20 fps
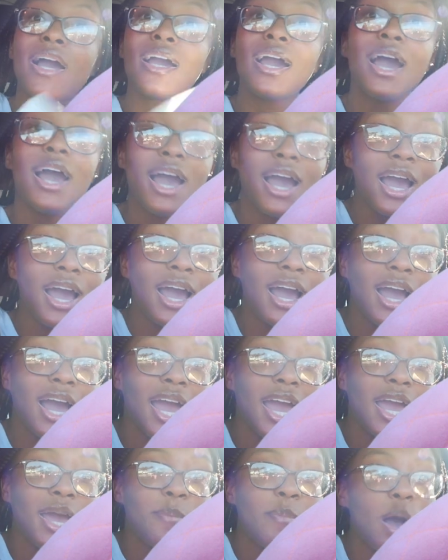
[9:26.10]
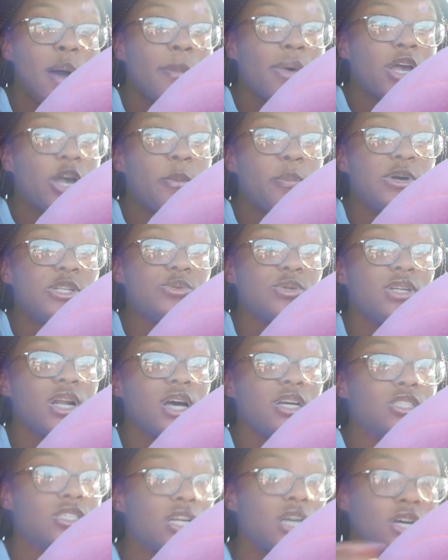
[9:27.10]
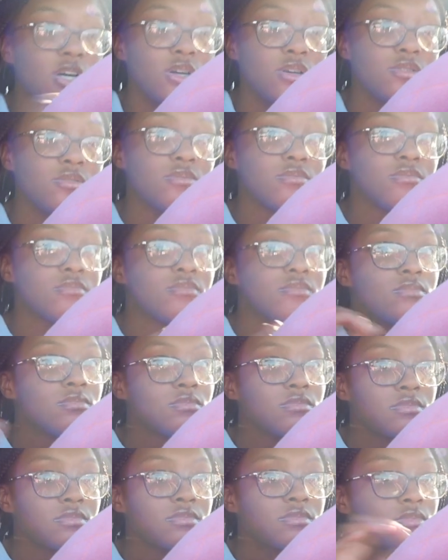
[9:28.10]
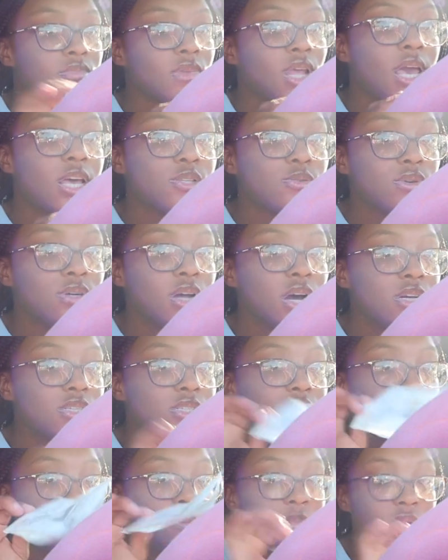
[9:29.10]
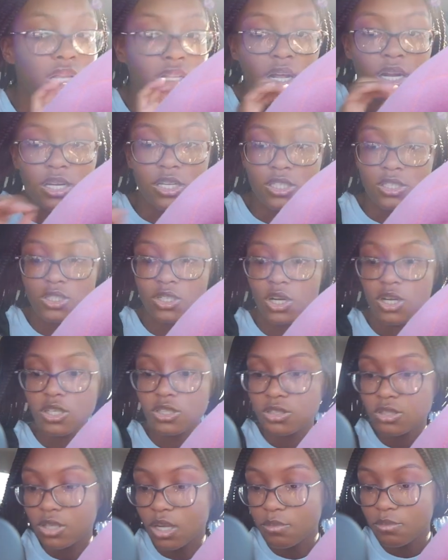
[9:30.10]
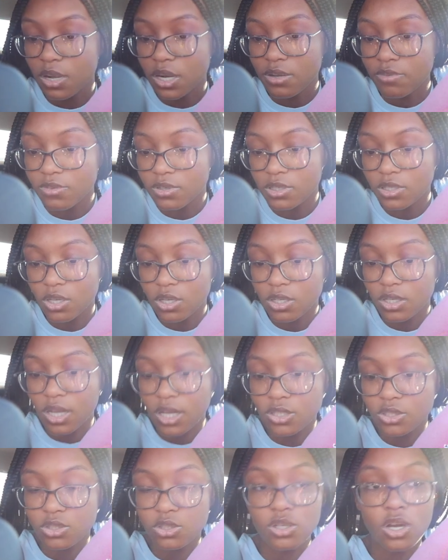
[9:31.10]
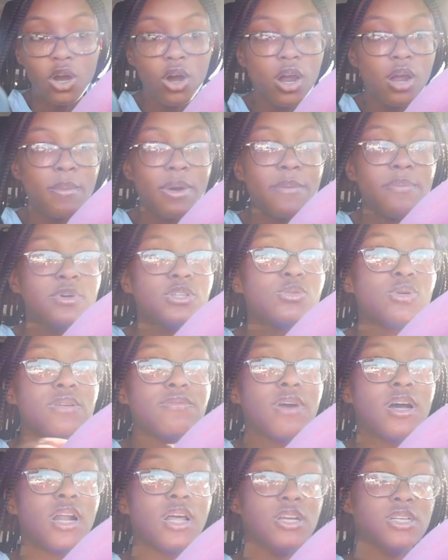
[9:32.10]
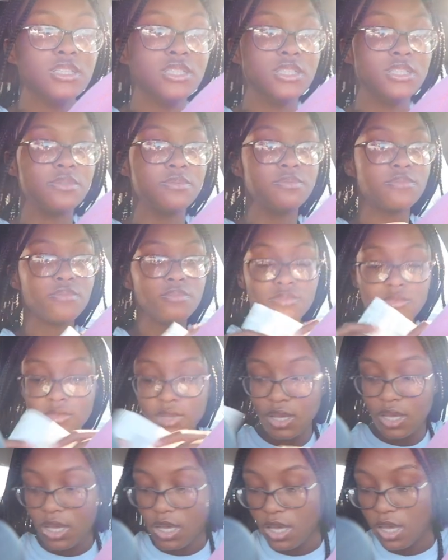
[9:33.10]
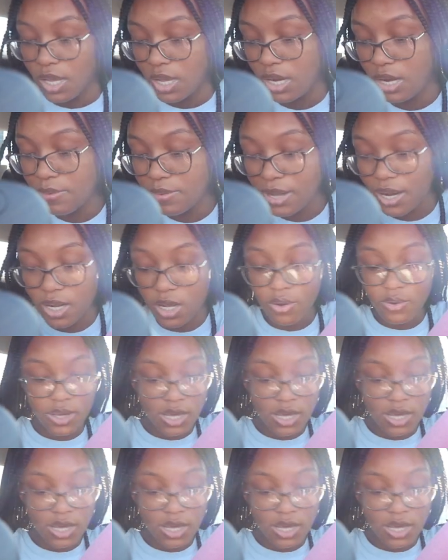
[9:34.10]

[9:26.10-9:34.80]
god. But I'm only gonna put $20 in that home. And $20 can get me a lot in this car, so I'm not even gonna lie to you. Or I might put $25 in. And then we gotta go